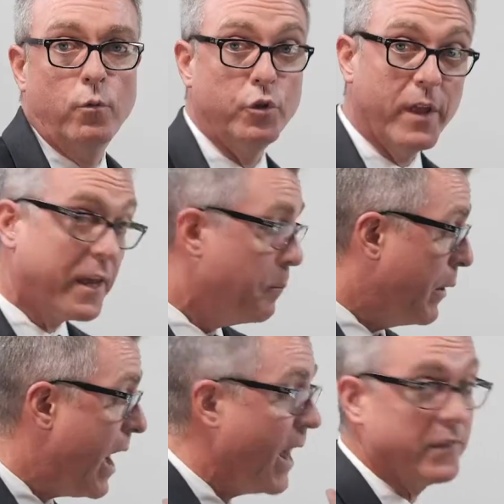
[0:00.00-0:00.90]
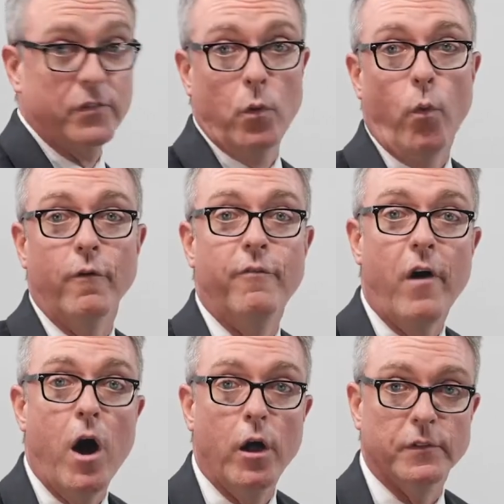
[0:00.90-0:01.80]
Would you like a box or a
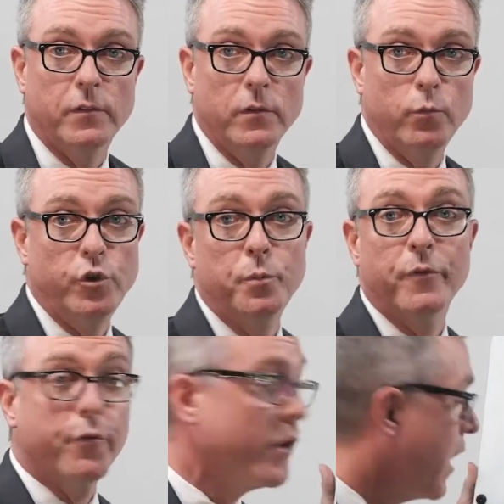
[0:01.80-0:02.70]
vault? Would you prefer